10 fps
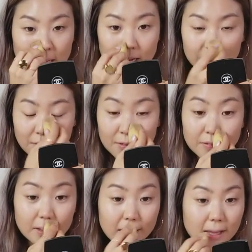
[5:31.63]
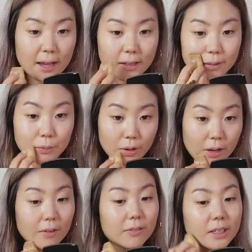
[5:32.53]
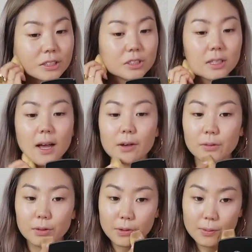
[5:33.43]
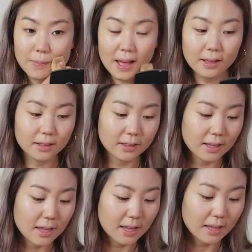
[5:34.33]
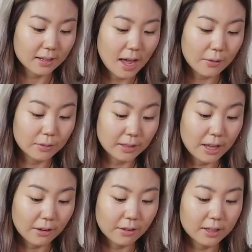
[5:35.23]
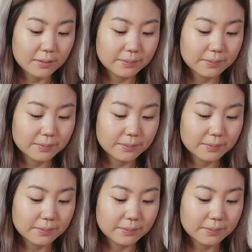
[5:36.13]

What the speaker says: And if I feel like I need more coverage, I will go back and I will layer it.